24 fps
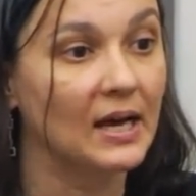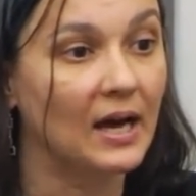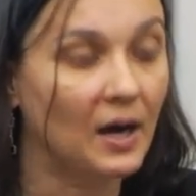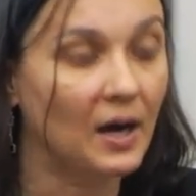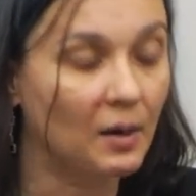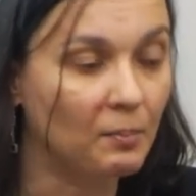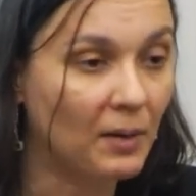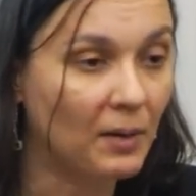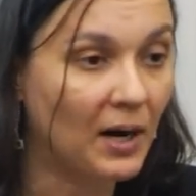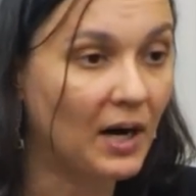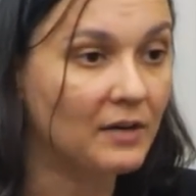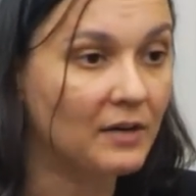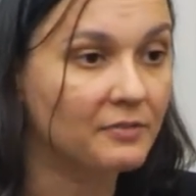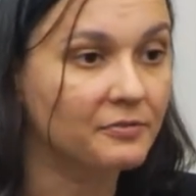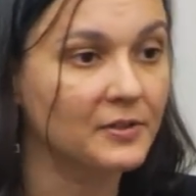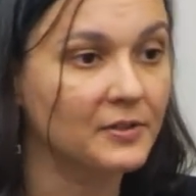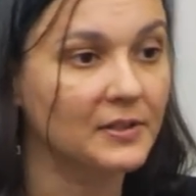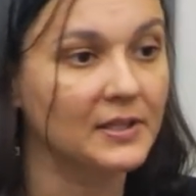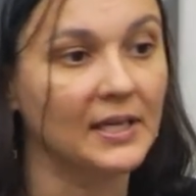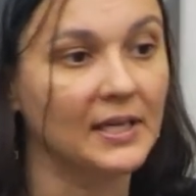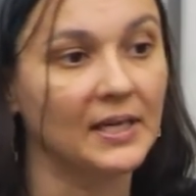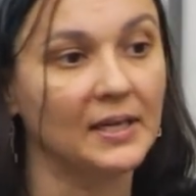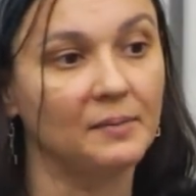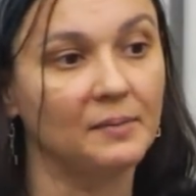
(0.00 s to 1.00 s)

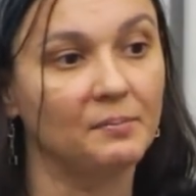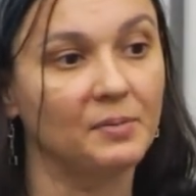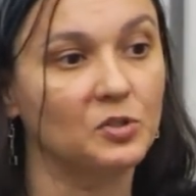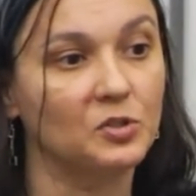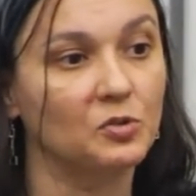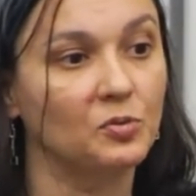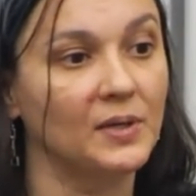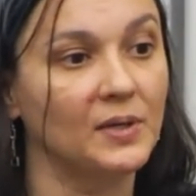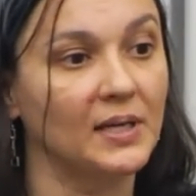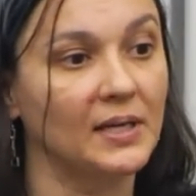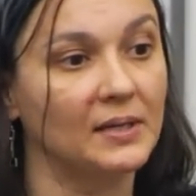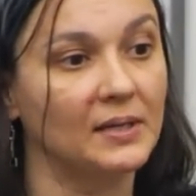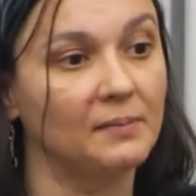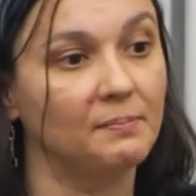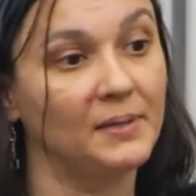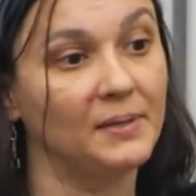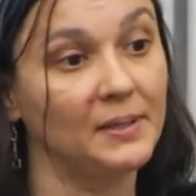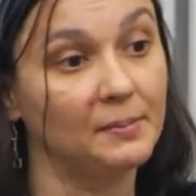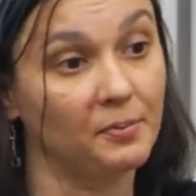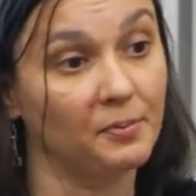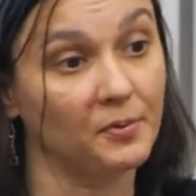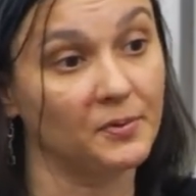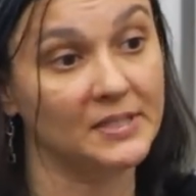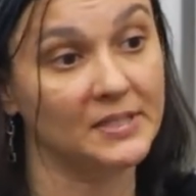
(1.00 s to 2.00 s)
homophily between
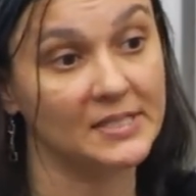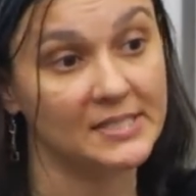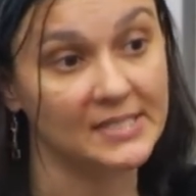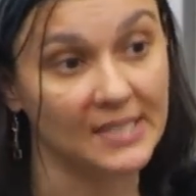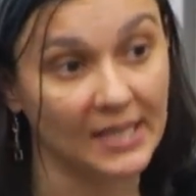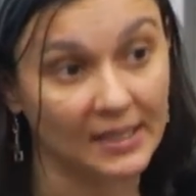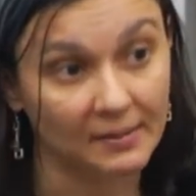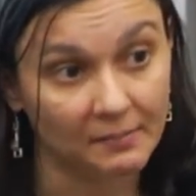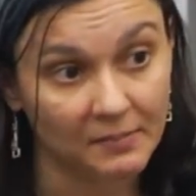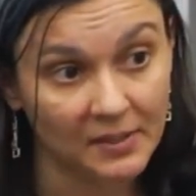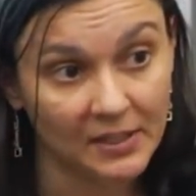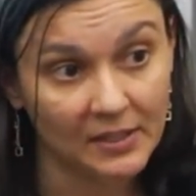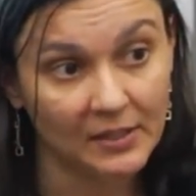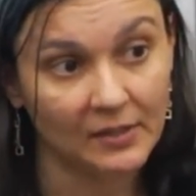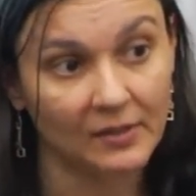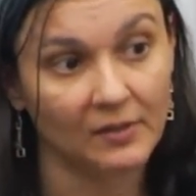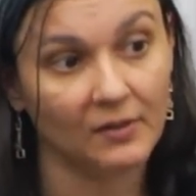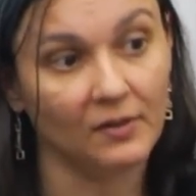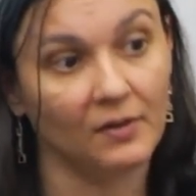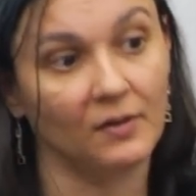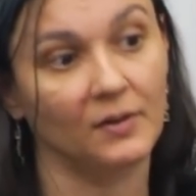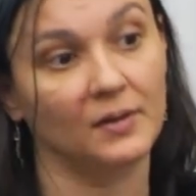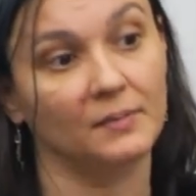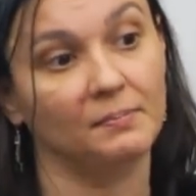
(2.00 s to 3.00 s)
people in the same year